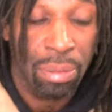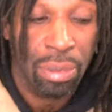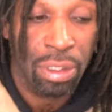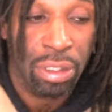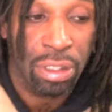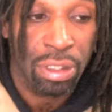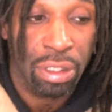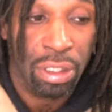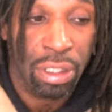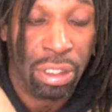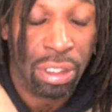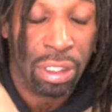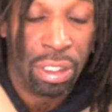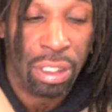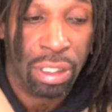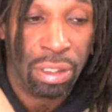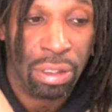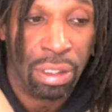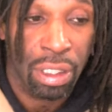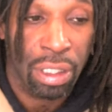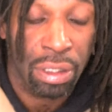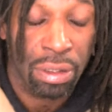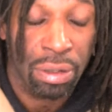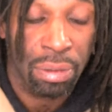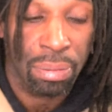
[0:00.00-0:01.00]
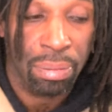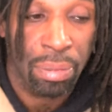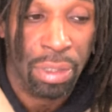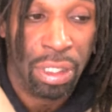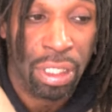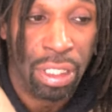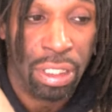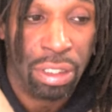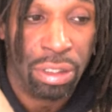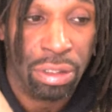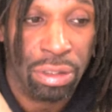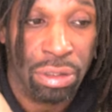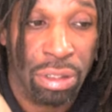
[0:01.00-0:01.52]
Bloody hell! I can't add up
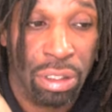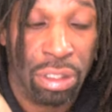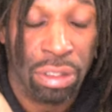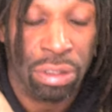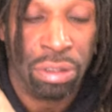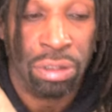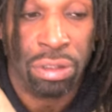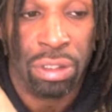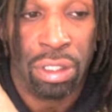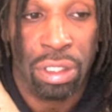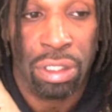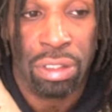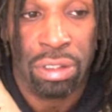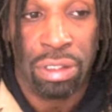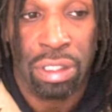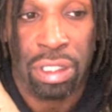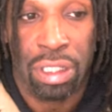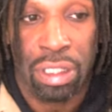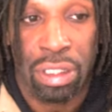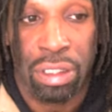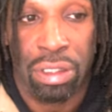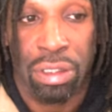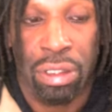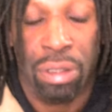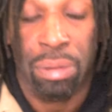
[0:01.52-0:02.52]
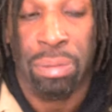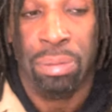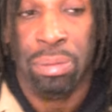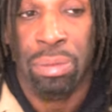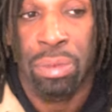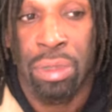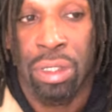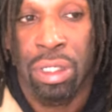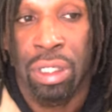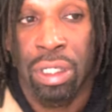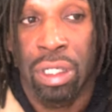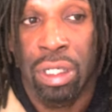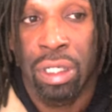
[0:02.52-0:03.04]
my age now. I started taking
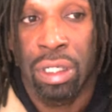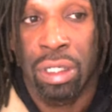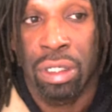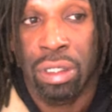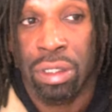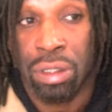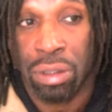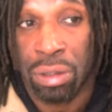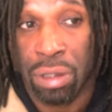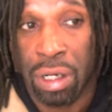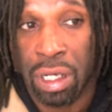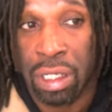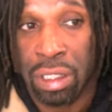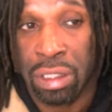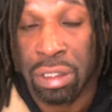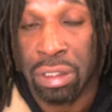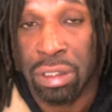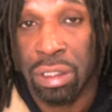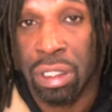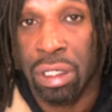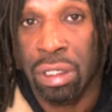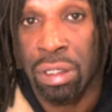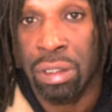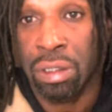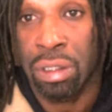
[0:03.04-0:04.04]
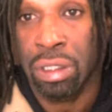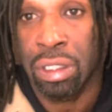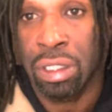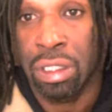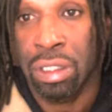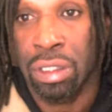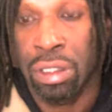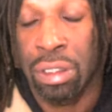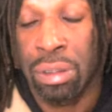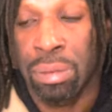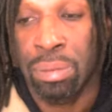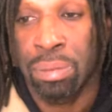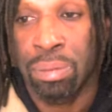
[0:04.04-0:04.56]
um, crack and that
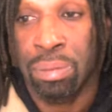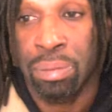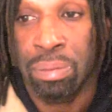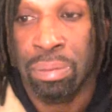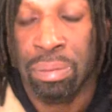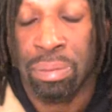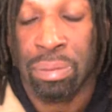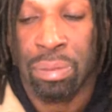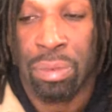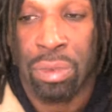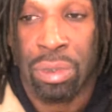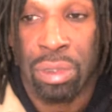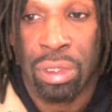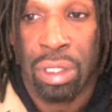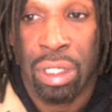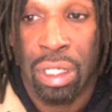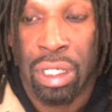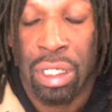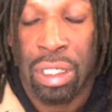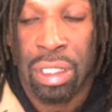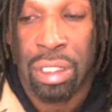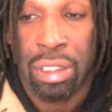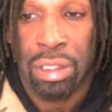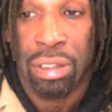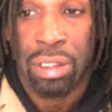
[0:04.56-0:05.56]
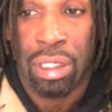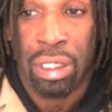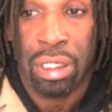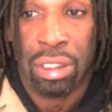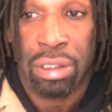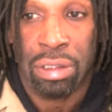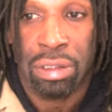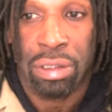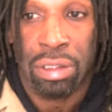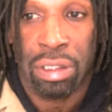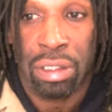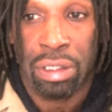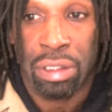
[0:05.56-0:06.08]
in um,
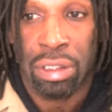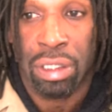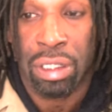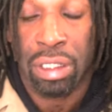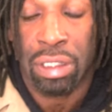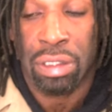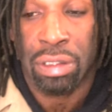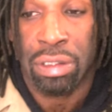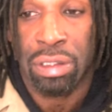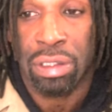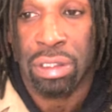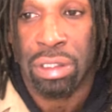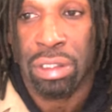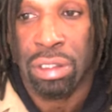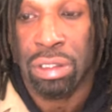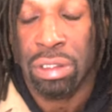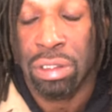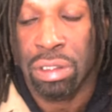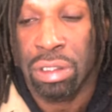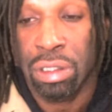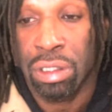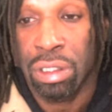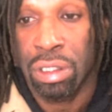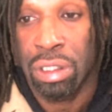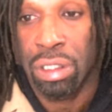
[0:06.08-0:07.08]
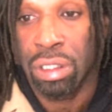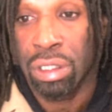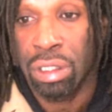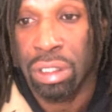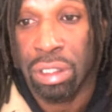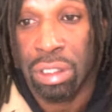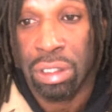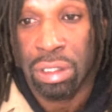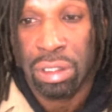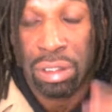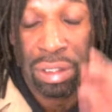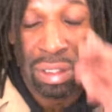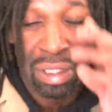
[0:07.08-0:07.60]
I'd say nineteen
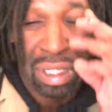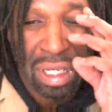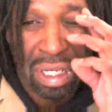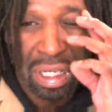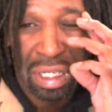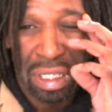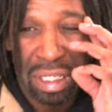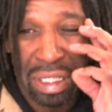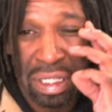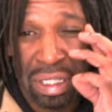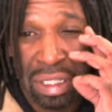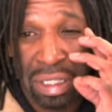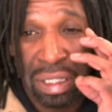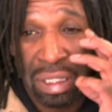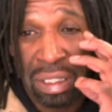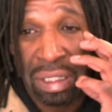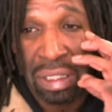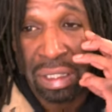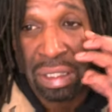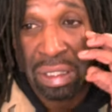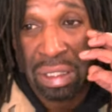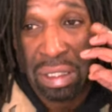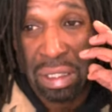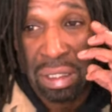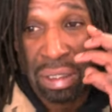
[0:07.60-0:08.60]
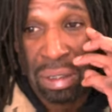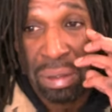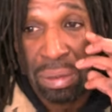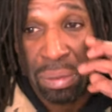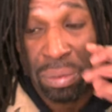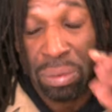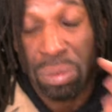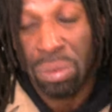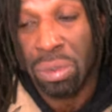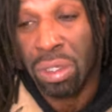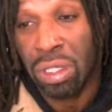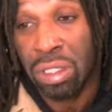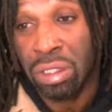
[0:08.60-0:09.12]

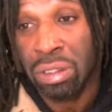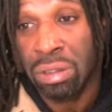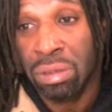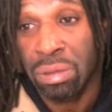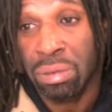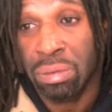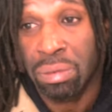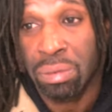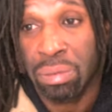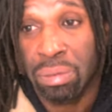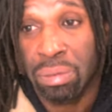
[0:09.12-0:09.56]
ninety-one.